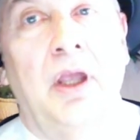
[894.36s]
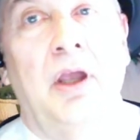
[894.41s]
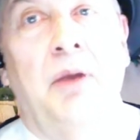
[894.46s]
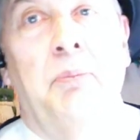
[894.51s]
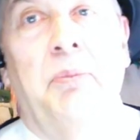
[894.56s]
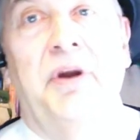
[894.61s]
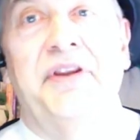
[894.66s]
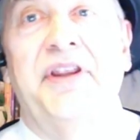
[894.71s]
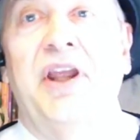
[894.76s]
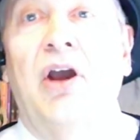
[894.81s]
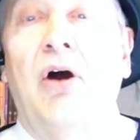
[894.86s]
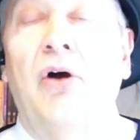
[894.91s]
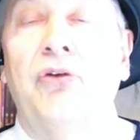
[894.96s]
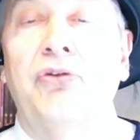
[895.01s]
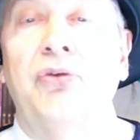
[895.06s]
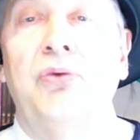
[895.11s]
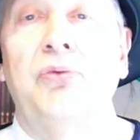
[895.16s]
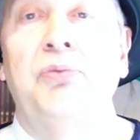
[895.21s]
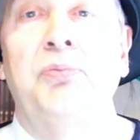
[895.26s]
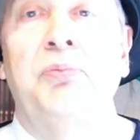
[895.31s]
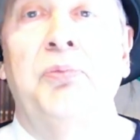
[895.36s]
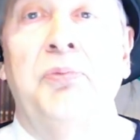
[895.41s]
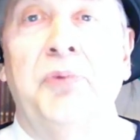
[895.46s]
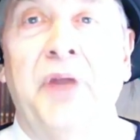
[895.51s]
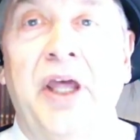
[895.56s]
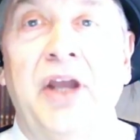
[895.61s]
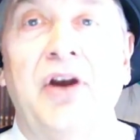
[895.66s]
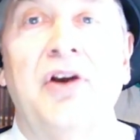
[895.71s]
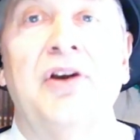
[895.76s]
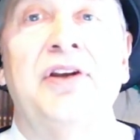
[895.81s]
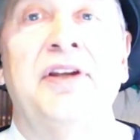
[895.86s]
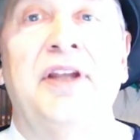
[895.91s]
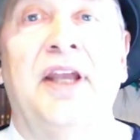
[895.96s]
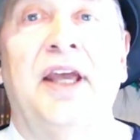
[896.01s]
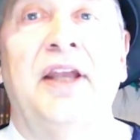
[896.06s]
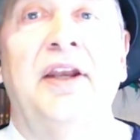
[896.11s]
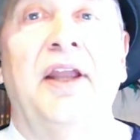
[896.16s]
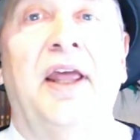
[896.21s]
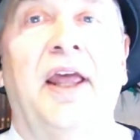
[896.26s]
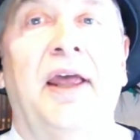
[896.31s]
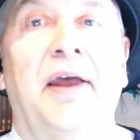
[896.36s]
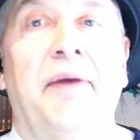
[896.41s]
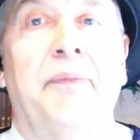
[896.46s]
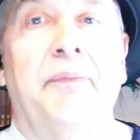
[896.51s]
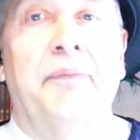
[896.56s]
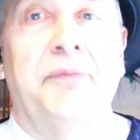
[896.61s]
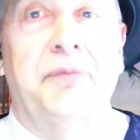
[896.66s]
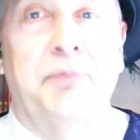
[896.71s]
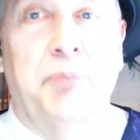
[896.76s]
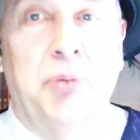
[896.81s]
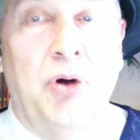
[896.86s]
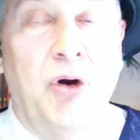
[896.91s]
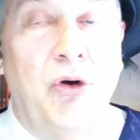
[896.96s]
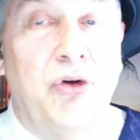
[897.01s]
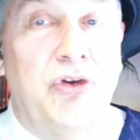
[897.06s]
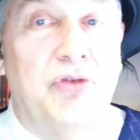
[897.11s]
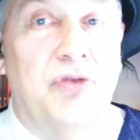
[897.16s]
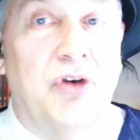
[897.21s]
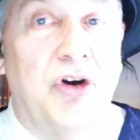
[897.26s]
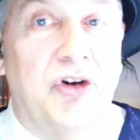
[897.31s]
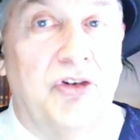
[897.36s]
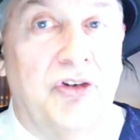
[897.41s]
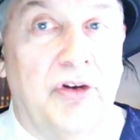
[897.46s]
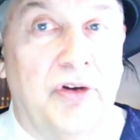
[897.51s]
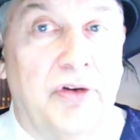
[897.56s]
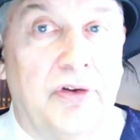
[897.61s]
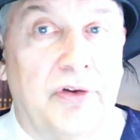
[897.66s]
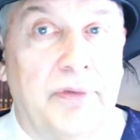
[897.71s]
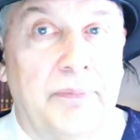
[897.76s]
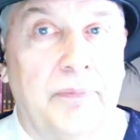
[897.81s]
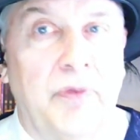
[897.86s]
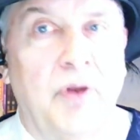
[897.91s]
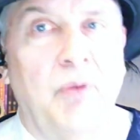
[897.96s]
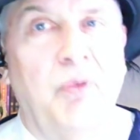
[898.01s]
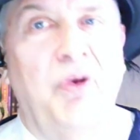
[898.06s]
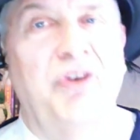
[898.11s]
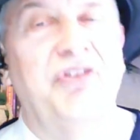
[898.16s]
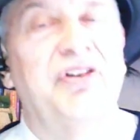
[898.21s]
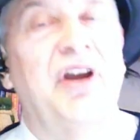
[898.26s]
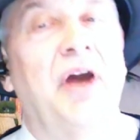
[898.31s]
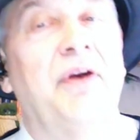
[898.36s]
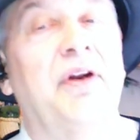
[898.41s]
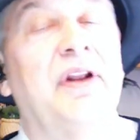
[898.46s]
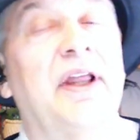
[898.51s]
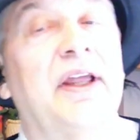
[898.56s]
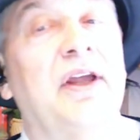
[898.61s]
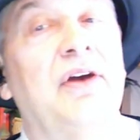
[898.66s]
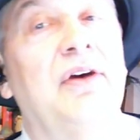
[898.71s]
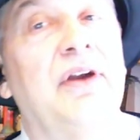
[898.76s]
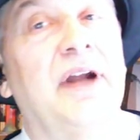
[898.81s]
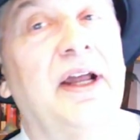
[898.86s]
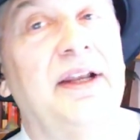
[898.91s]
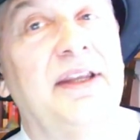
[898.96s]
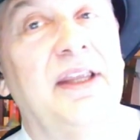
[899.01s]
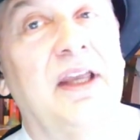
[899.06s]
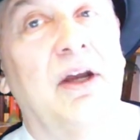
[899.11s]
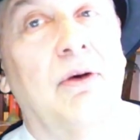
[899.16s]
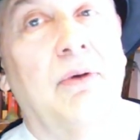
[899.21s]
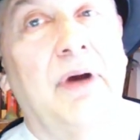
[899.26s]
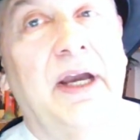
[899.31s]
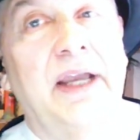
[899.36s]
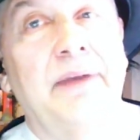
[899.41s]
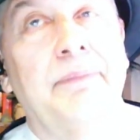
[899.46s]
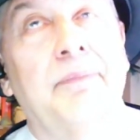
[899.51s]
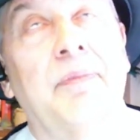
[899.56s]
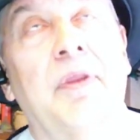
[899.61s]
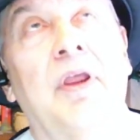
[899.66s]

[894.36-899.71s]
but they also later did prose versions, which sounded like a good idea, right?